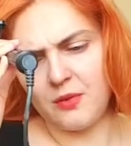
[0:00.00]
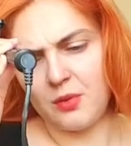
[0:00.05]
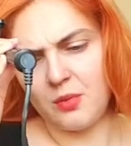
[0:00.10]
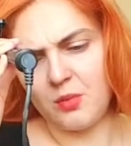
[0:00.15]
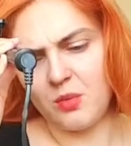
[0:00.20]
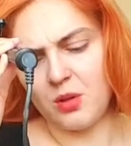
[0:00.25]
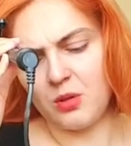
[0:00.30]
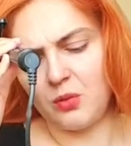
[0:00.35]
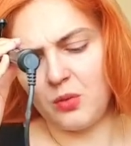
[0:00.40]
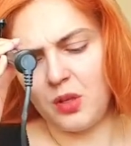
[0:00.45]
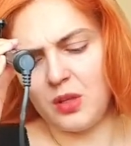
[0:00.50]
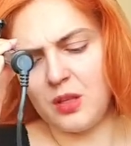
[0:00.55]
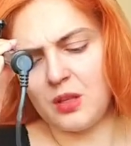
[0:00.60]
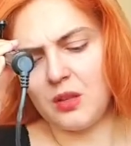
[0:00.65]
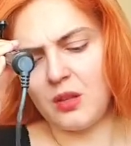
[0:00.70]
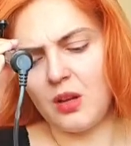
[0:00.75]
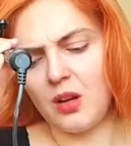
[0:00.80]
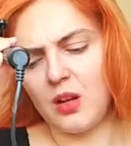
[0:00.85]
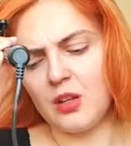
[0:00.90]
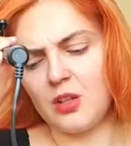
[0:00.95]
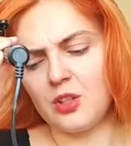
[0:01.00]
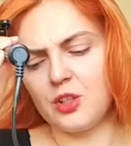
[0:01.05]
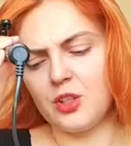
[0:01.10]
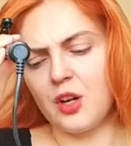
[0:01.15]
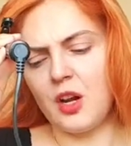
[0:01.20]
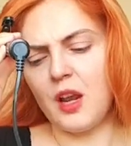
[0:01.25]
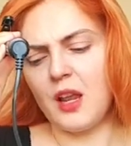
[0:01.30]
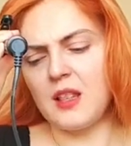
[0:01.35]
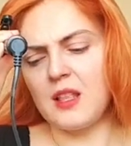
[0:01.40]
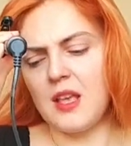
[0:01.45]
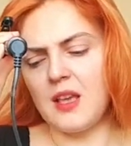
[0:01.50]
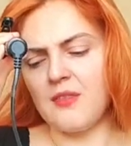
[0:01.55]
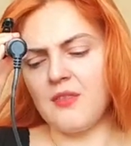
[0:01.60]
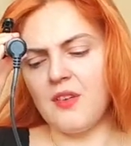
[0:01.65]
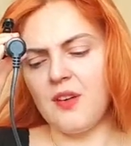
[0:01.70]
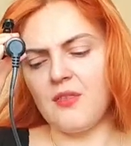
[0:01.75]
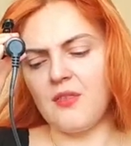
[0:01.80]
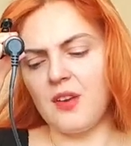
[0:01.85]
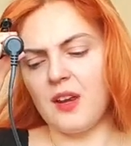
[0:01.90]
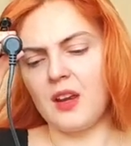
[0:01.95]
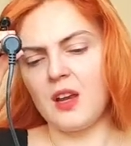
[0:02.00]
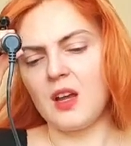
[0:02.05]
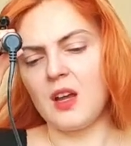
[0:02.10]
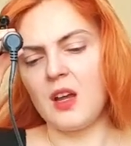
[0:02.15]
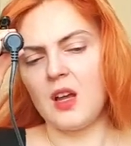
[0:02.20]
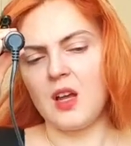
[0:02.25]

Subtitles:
from Lithuanian culture and everything,